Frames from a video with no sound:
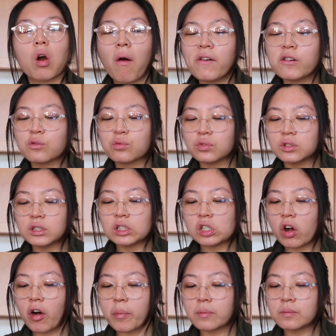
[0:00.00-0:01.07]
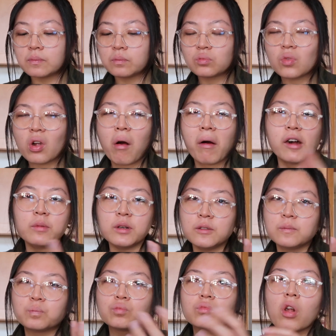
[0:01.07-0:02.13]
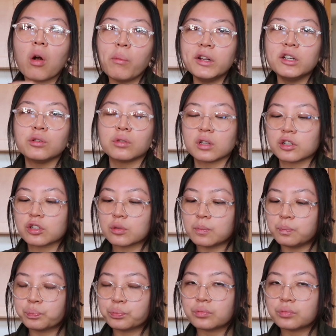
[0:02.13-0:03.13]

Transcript: That's really good. I mean, we knew this.